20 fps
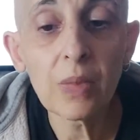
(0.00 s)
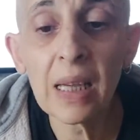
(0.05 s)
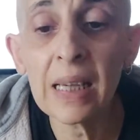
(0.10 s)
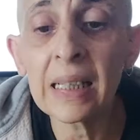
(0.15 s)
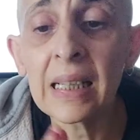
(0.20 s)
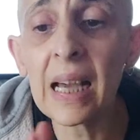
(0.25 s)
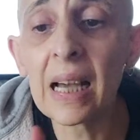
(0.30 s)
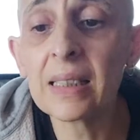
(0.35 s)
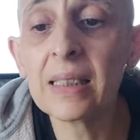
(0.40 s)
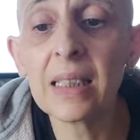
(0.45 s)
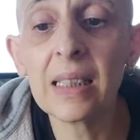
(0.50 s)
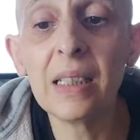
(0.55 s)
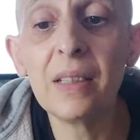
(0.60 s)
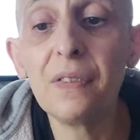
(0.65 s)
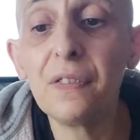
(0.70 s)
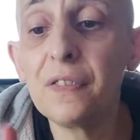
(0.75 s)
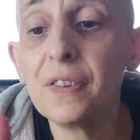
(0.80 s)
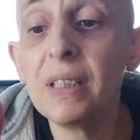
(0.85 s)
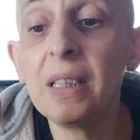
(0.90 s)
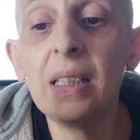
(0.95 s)

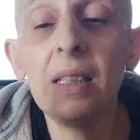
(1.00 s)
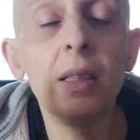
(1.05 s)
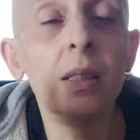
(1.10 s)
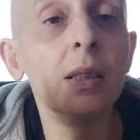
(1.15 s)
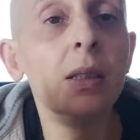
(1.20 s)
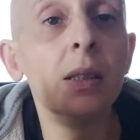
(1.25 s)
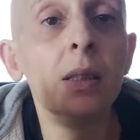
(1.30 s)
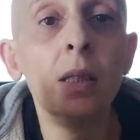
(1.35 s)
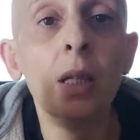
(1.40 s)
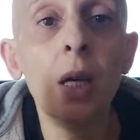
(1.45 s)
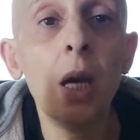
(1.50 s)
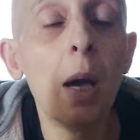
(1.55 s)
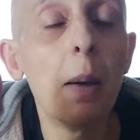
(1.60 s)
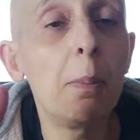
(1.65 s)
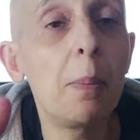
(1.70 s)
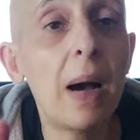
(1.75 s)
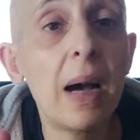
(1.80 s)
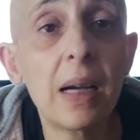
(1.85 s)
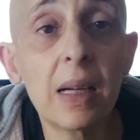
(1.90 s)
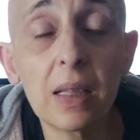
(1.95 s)
Gaddafi and
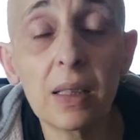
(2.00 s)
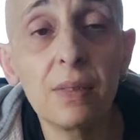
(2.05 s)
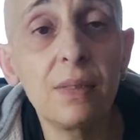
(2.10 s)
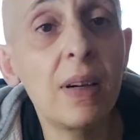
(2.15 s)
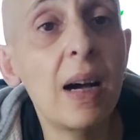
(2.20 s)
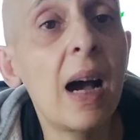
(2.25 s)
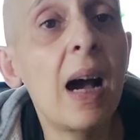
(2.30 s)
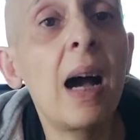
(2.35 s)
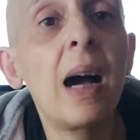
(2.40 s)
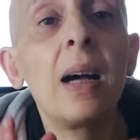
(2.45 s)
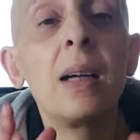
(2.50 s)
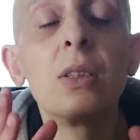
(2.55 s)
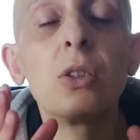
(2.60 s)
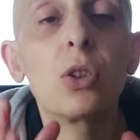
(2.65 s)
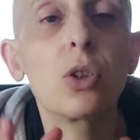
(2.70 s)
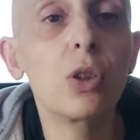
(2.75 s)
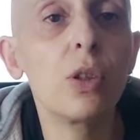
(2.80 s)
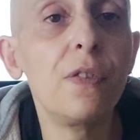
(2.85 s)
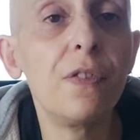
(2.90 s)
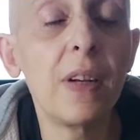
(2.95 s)
baklava and
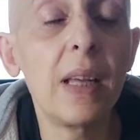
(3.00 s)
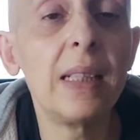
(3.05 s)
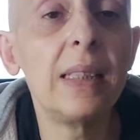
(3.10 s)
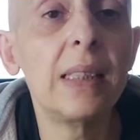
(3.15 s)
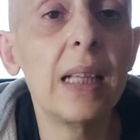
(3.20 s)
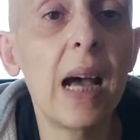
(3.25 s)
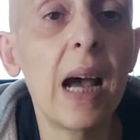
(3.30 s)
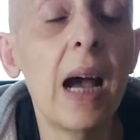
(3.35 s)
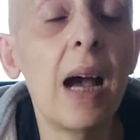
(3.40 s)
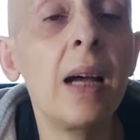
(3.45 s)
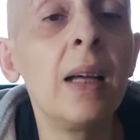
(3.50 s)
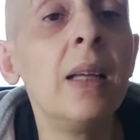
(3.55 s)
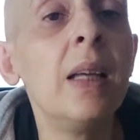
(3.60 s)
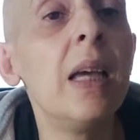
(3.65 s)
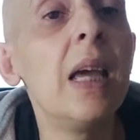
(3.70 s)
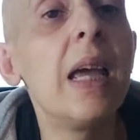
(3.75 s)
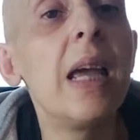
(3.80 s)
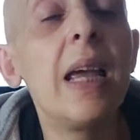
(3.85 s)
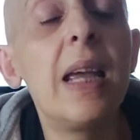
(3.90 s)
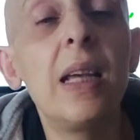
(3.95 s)
stuff like that
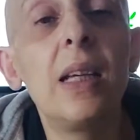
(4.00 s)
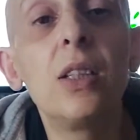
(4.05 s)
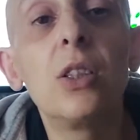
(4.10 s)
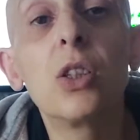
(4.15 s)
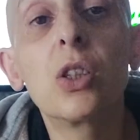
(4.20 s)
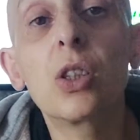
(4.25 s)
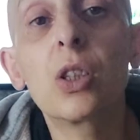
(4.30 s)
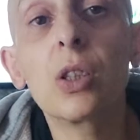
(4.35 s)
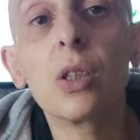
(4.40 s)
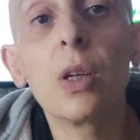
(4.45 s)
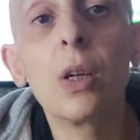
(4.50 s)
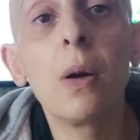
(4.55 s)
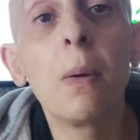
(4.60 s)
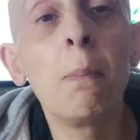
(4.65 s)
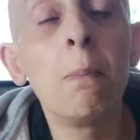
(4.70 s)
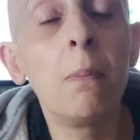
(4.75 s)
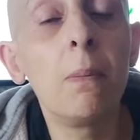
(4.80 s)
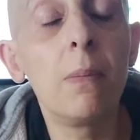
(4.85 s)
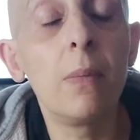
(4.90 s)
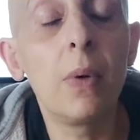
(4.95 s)
is
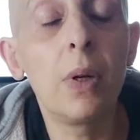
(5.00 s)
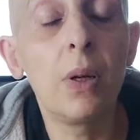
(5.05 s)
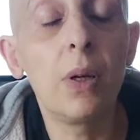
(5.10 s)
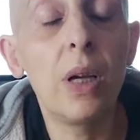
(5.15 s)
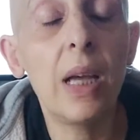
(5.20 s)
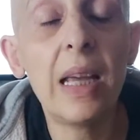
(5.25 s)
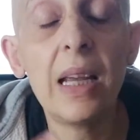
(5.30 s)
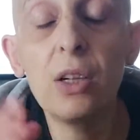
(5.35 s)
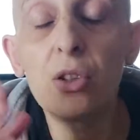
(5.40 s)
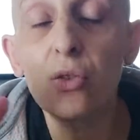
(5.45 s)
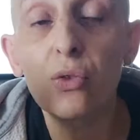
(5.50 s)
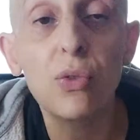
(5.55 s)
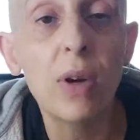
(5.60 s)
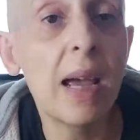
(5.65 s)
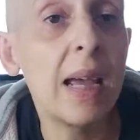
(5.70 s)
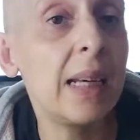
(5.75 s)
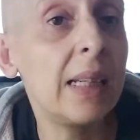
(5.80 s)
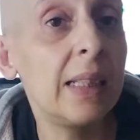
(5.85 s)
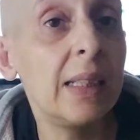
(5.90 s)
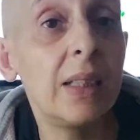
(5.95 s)

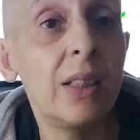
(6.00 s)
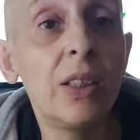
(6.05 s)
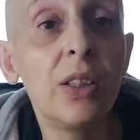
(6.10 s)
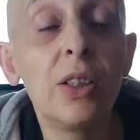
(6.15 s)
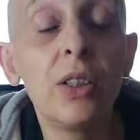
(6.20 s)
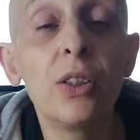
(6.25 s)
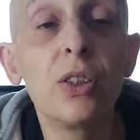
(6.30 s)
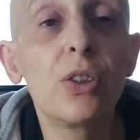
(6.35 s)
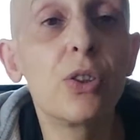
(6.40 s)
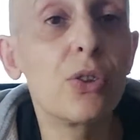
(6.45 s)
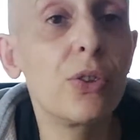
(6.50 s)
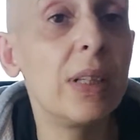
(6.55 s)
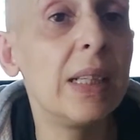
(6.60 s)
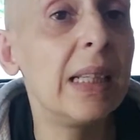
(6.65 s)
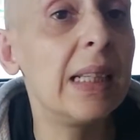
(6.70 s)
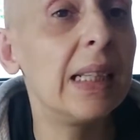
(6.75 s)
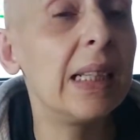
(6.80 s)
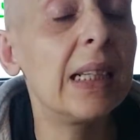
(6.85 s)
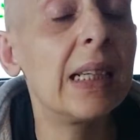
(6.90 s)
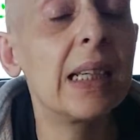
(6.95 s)
Israeli,
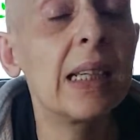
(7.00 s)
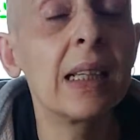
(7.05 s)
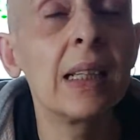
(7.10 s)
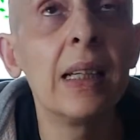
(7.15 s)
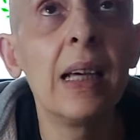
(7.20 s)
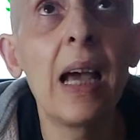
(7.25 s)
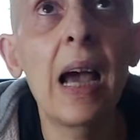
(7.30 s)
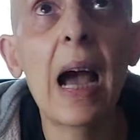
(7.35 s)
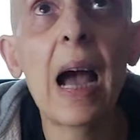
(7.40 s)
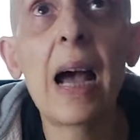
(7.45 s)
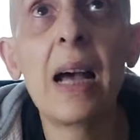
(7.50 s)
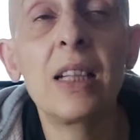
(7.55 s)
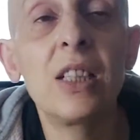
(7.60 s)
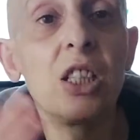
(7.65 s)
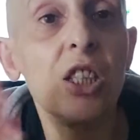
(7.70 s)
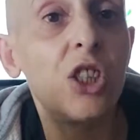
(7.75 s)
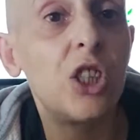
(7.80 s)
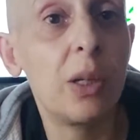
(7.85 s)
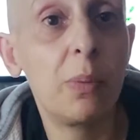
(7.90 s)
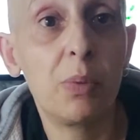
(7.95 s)
Greek, and
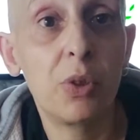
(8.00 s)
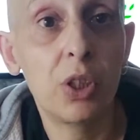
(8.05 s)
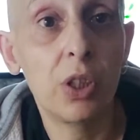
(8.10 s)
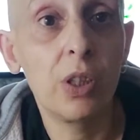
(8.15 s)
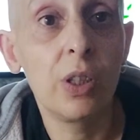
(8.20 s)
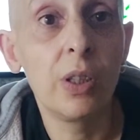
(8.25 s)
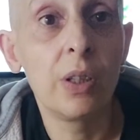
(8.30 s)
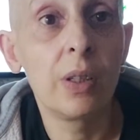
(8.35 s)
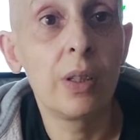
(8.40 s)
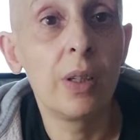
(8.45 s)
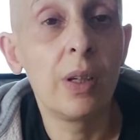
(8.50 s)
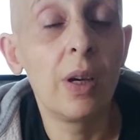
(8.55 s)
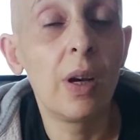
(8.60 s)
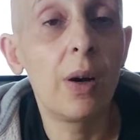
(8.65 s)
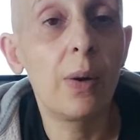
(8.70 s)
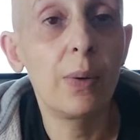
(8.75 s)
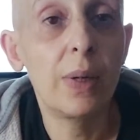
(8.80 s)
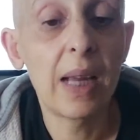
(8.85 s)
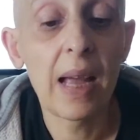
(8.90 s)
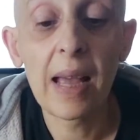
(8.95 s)
Egyptian.
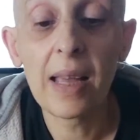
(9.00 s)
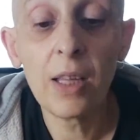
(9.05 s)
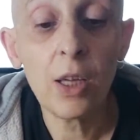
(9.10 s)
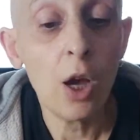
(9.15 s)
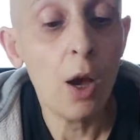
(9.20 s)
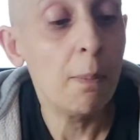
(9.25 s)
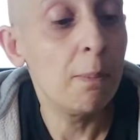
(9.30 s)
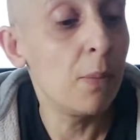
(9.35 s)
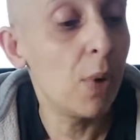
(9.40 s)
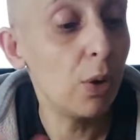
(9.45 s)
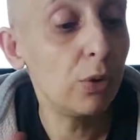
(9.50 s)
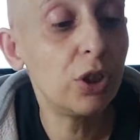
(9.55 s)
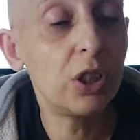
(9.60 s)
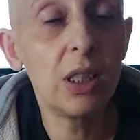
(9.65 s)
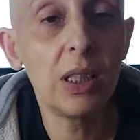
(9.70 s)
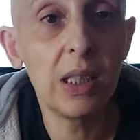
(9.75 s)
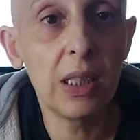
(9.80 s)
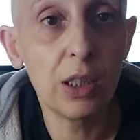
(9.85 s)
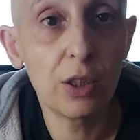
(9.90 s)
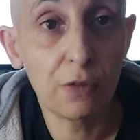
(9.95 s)
Okay? Most of
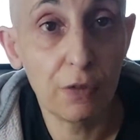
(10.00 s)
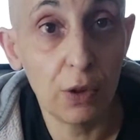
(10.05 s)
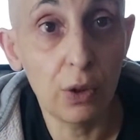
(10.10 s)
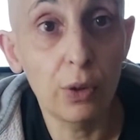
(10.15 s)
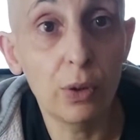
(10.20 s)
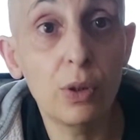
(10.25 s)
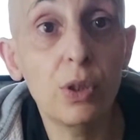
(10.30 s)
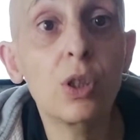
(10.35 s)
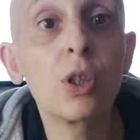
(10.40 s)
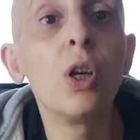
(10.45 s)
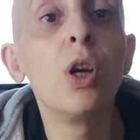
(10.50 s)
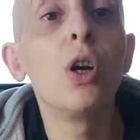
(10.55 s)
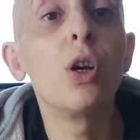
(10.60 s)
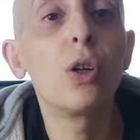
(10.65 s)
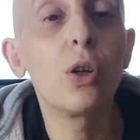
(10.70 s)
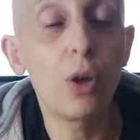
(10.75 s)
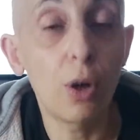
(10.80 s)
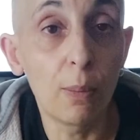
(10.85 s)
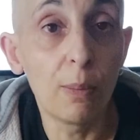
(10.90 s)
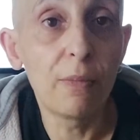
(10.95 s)
these foods
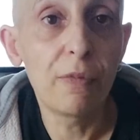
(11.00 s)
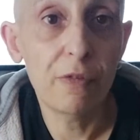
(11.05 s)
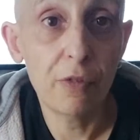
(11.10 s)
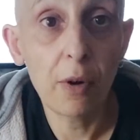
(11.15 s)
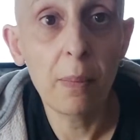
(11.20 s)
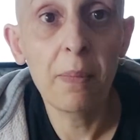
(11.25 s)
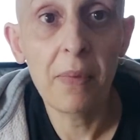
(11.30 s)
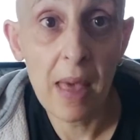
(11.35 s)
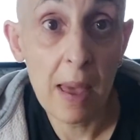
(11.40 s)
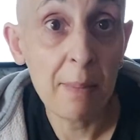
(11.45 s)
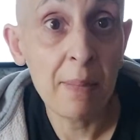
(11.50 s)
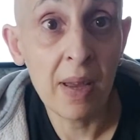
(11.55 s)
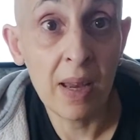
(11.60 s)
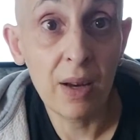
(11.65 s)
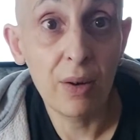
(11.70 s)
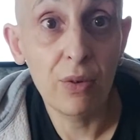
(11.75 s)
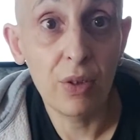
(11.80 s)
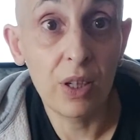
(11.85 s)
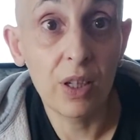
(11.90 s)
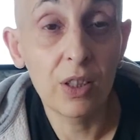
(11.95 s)
come from them
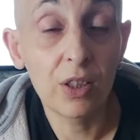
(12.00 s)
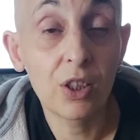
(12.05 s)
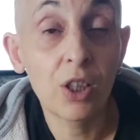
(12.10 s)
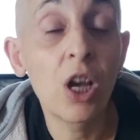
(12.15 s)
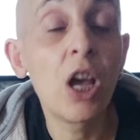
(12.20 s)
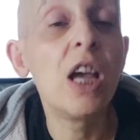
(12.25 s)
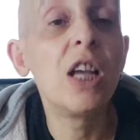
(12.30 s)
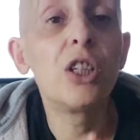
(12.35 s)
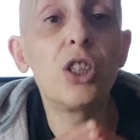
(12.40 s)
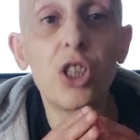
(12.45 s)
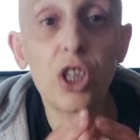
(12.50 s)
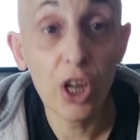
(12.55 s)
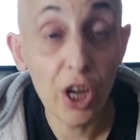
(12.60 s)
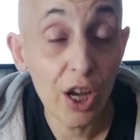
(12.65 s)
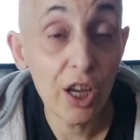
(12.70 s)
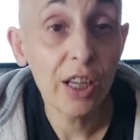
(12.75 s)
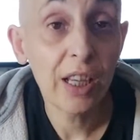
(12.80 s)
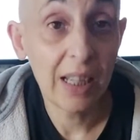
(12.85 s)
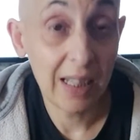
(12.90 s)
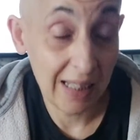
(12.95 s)
areas.
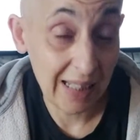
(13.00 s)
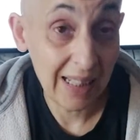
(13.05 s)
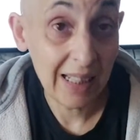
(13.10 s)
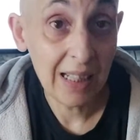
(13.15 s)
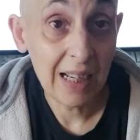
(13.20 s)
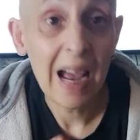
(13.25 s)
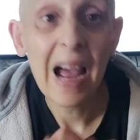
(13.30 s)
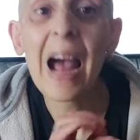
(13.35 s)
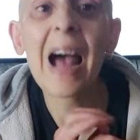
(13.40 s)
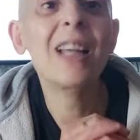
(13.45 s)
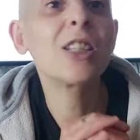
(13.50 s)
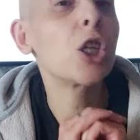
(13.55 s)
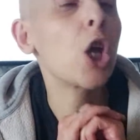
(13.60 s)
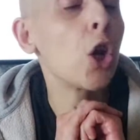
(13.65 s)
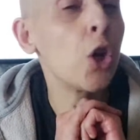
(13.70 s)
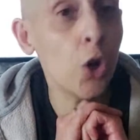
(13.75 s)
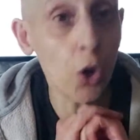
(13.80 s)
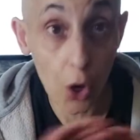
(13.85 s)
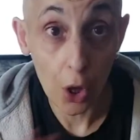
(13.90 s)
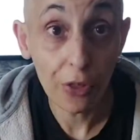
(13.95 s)
Turkey has
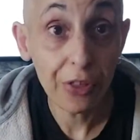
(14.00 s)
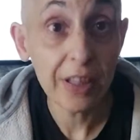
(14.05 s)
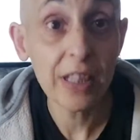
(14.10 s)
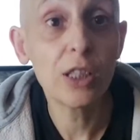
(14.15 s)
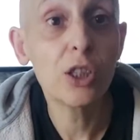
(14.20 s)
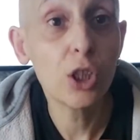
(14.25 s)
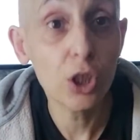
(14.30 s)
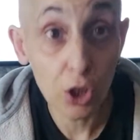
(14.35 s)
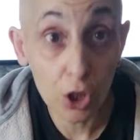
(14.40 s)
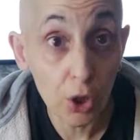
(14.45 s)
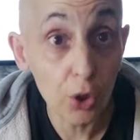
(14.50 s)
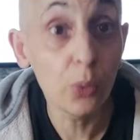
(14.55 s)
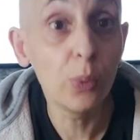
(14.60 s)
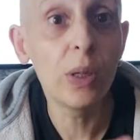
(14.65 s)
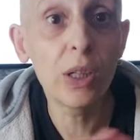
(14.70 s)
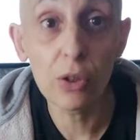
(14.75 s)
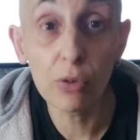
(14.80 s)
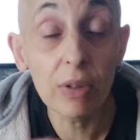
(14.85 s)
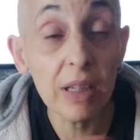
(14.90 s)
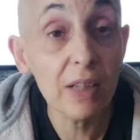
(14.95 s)
nothing to do with
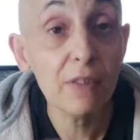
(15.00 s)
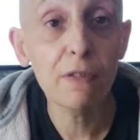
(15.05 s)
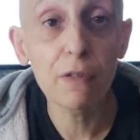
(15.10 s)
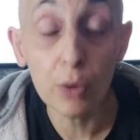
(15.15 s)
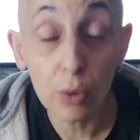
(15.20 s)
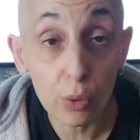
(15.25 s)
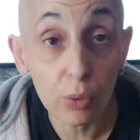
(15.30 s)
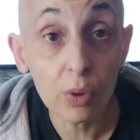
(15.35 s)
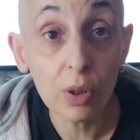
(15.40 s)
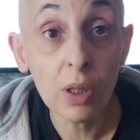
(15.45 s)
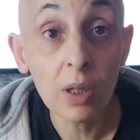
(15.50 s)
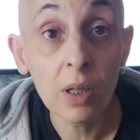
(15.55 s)
Greek food.